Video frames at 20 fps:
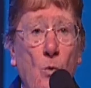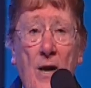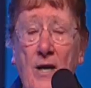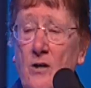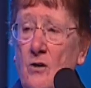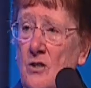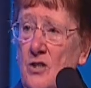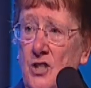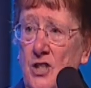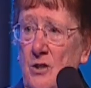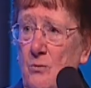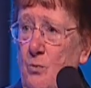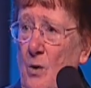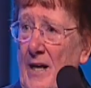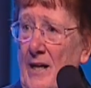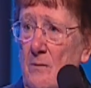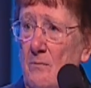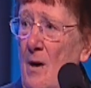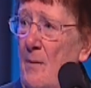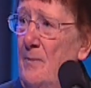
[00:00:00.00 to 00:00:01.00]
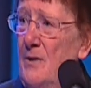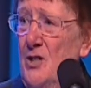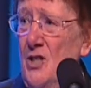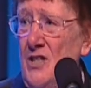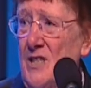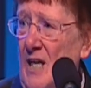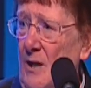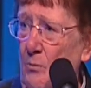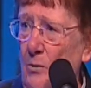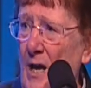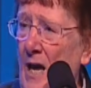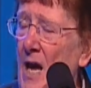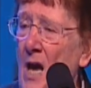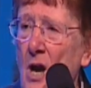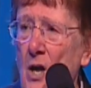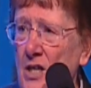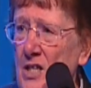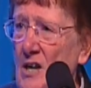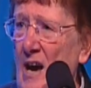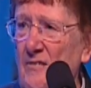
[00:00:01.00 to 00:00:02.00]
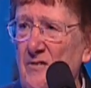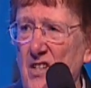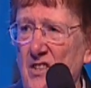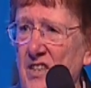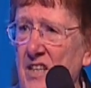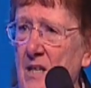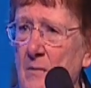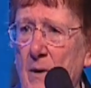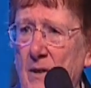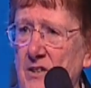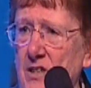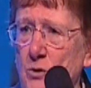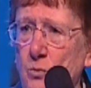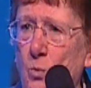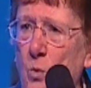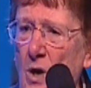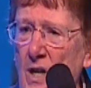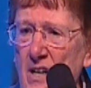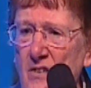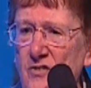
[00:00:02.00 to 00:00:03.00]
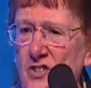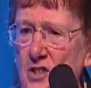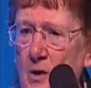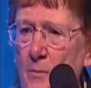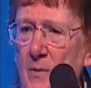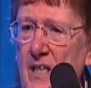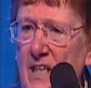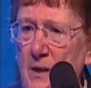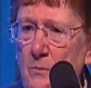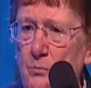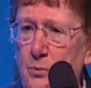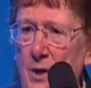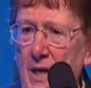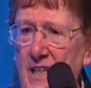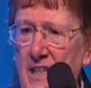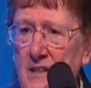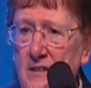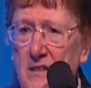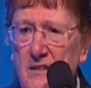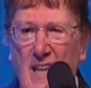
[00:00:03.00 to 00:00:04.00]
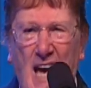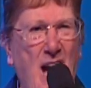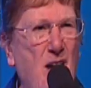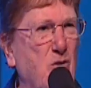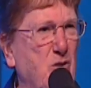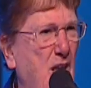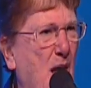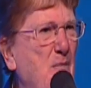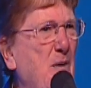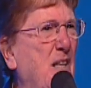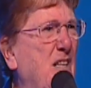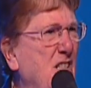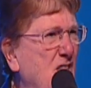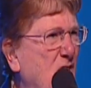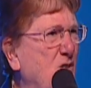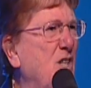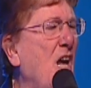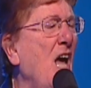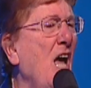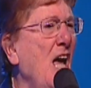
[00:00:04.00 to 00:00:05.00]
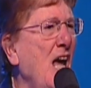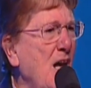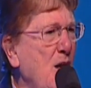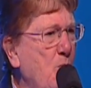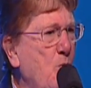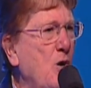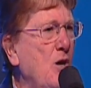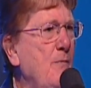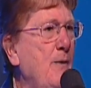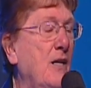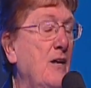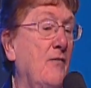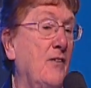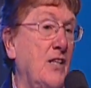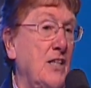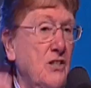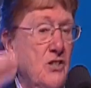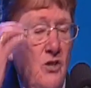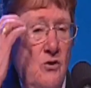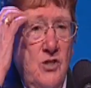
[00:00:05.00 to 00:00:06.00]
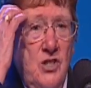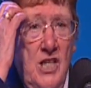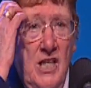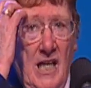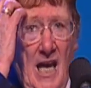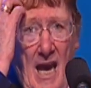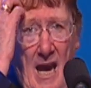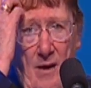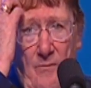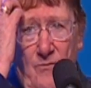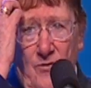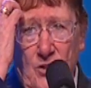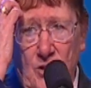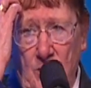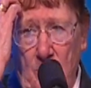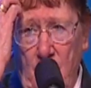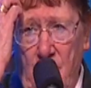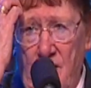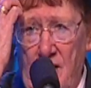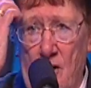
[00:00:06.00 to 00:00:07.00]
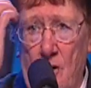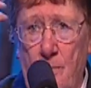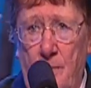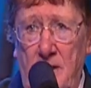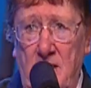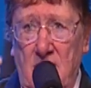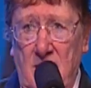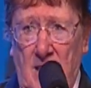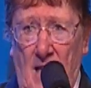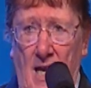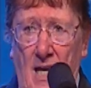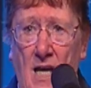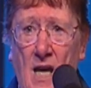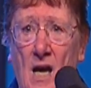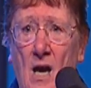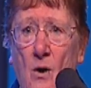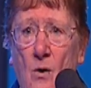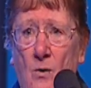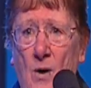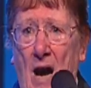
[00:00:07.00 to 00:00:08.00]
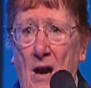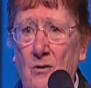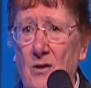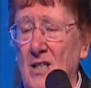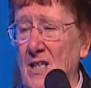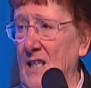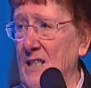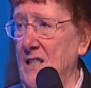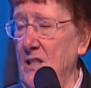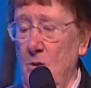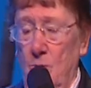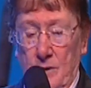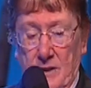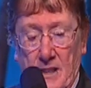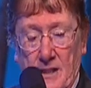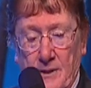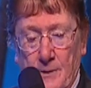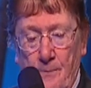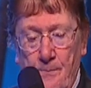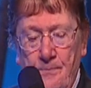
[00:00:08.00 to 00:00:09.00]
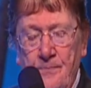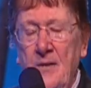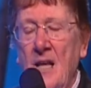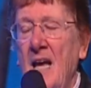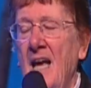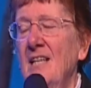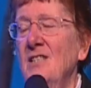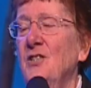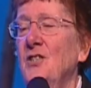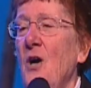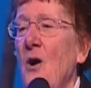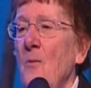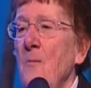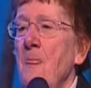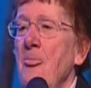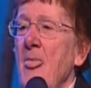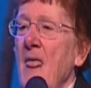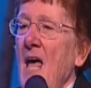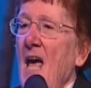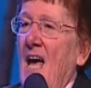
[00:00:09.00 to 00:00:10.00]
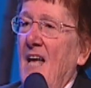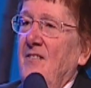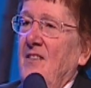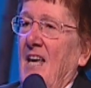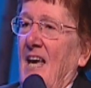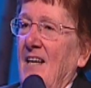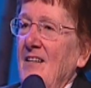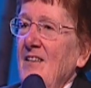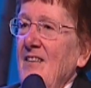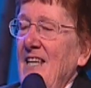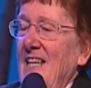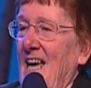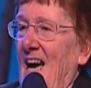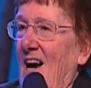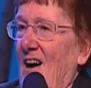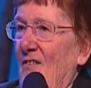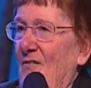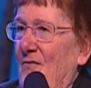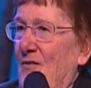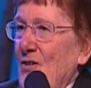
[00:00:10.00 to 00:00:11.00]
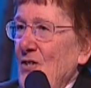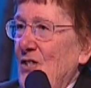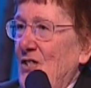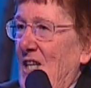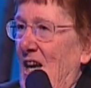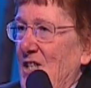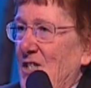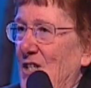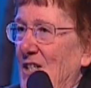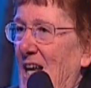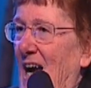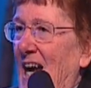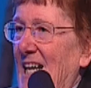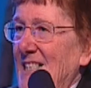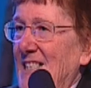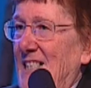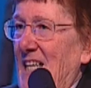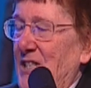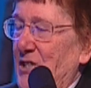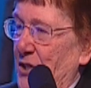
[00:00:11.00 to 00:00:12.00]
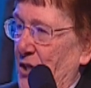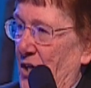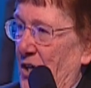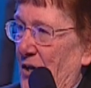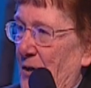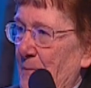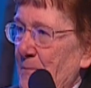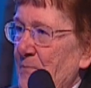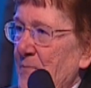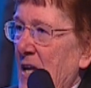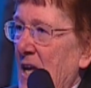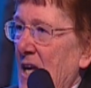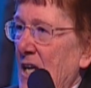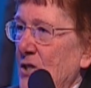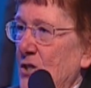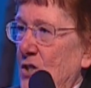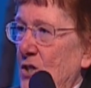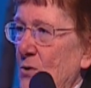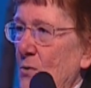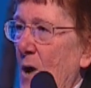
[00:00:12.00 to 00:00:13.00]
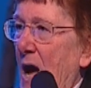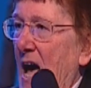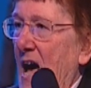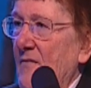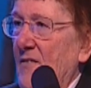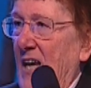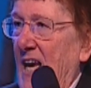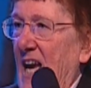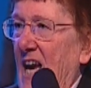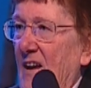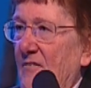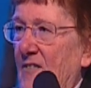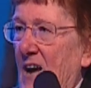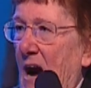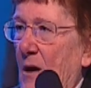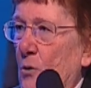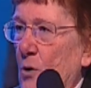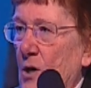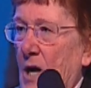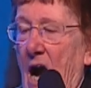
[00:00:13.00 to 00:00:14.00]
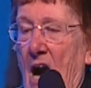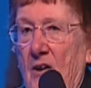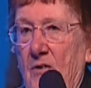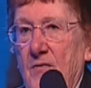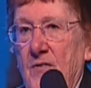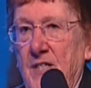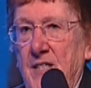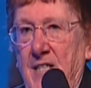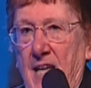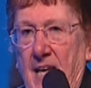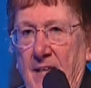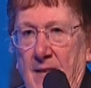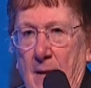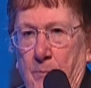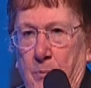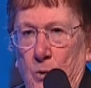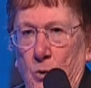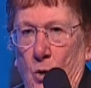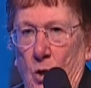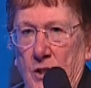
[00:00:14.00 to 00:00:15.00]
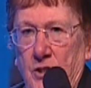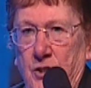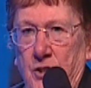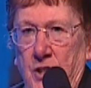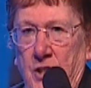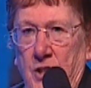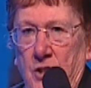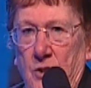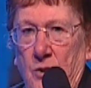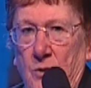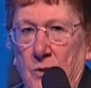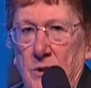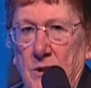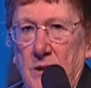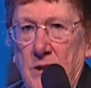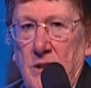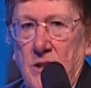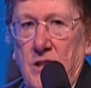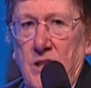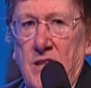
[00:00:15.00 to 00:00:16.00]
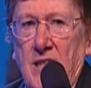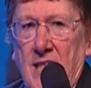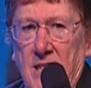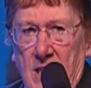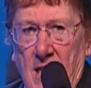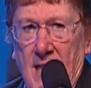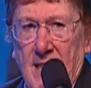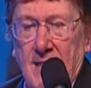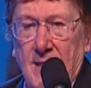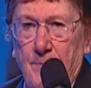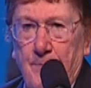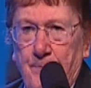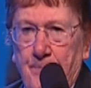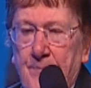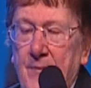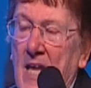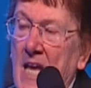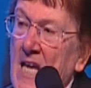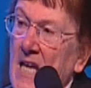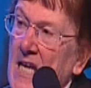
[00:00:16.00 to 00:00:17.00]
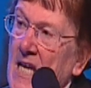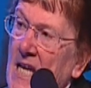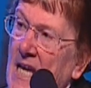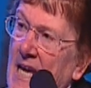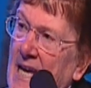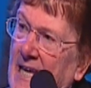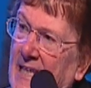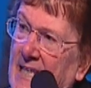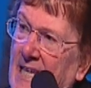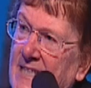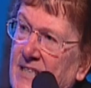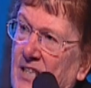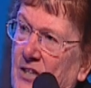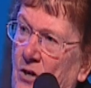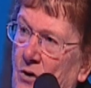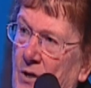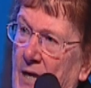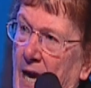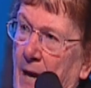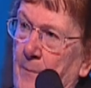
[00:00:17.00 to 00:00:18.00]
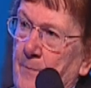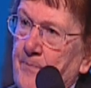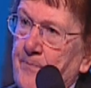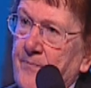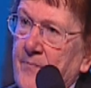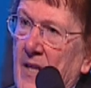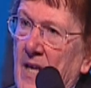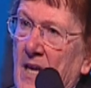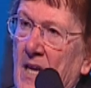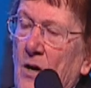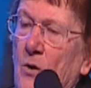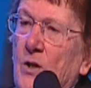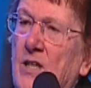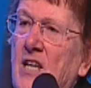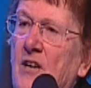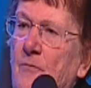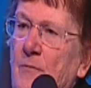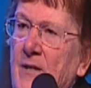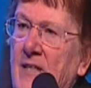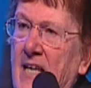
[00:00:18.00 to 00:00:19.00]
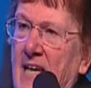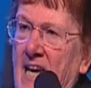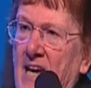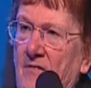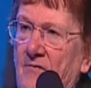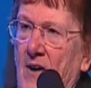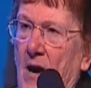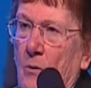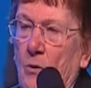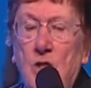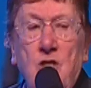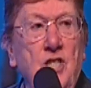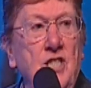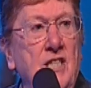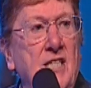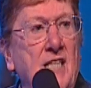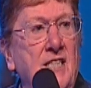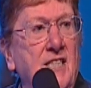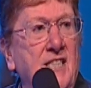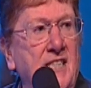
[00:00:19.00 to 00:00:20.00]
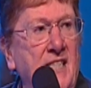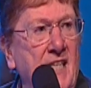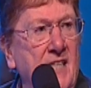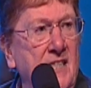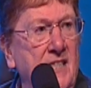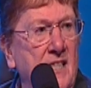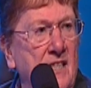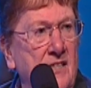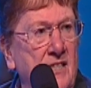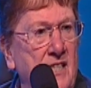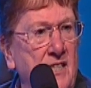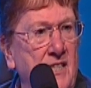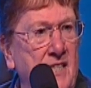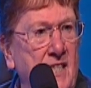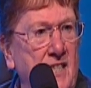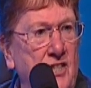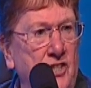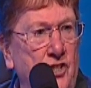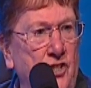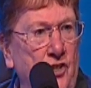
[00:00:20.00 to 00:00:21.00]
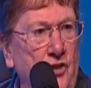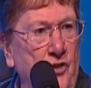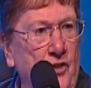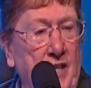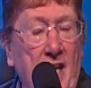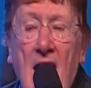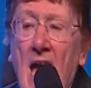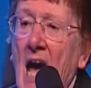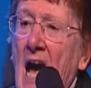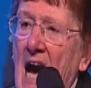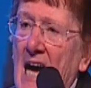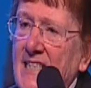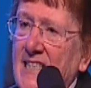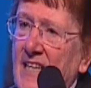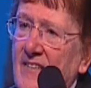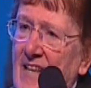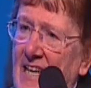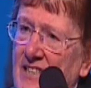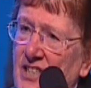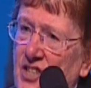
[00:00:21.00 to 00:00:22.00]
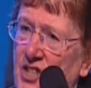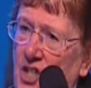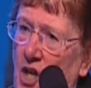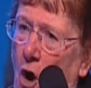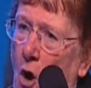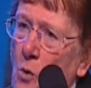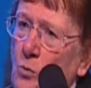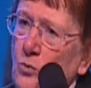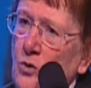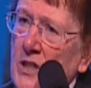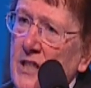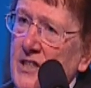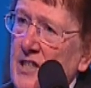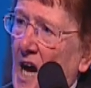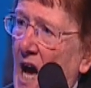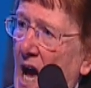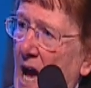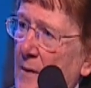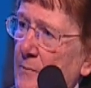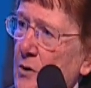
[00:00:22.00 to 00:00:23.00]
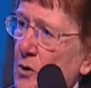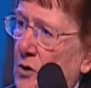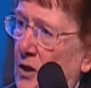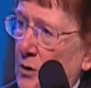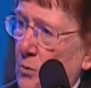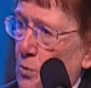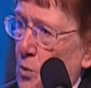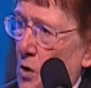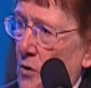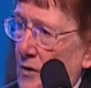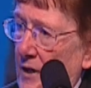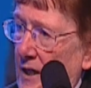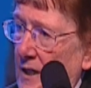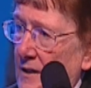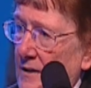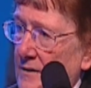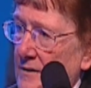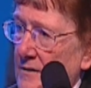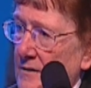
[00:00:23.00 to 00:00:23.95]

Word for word: wake her, she'd wake him up and she'd say, Wait, you have to think about this. What if somebody can break into the house? I mean, you know, worry about everything. So she came for some therapy to say, well, How can I deal with this? And so at the end of the uh, first session, I said to her, Do you have a half hour out of the day that belongs to you? And she said, Yes. And I said, okay, give me the half hour. She said 6 to 6.30. I said, that's the only time you can worry